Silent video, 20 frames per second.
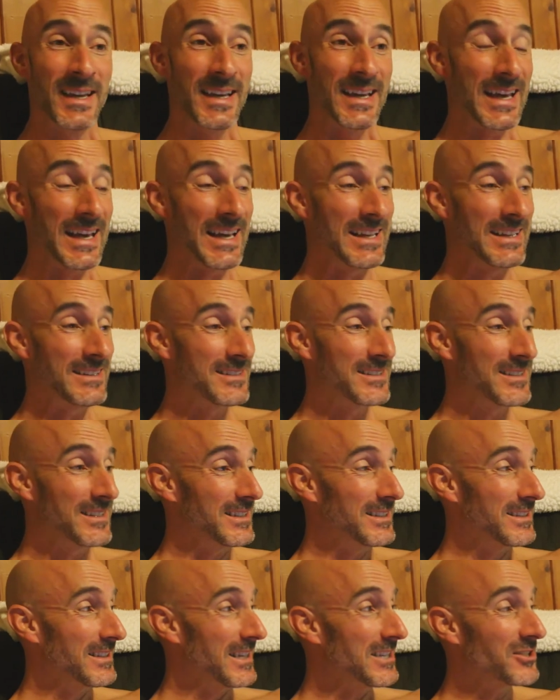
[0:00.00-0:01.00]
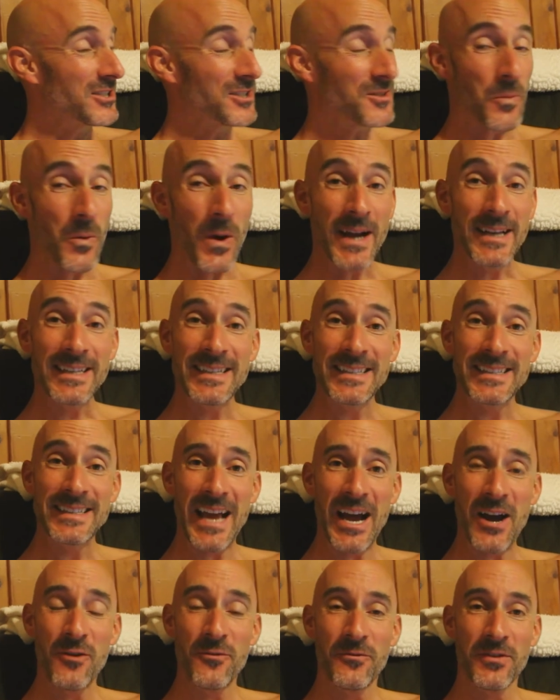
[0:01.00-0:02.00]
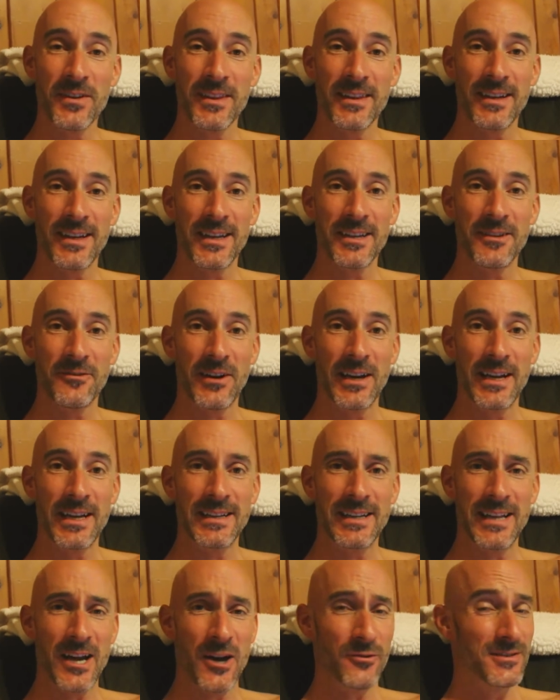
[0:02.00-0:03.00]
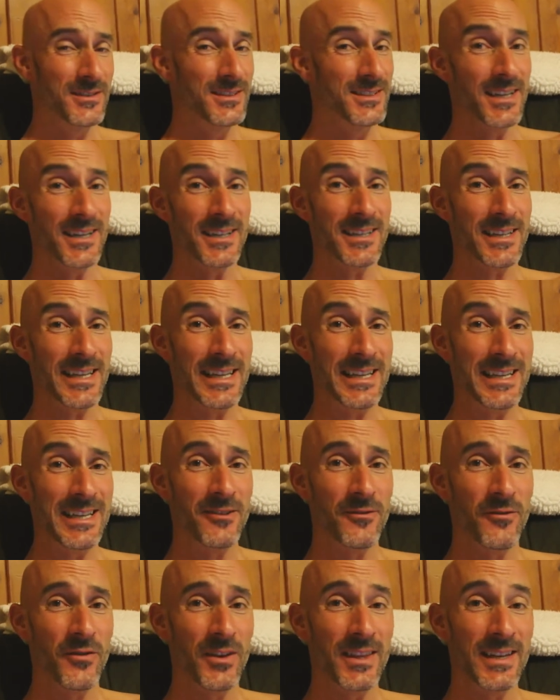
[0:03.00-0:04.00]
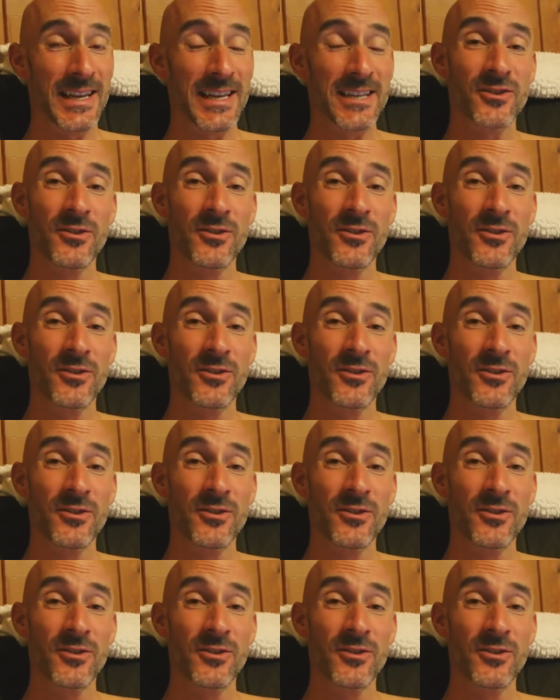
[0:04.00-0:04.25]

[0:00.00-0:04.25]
And uh, yeah, just winding down for the night right now, done eating for the day.